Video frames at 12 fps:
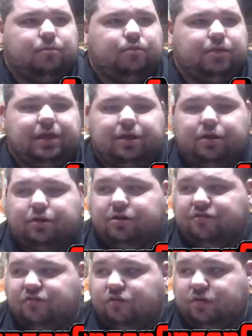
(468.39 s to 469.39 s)
player
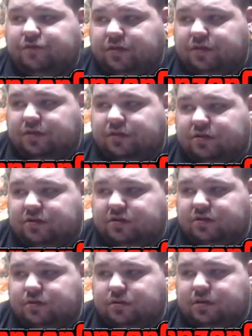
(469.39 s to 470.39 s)
controller for the
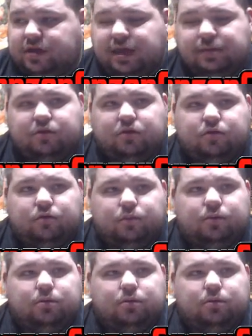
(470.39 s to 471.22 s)
GameCube,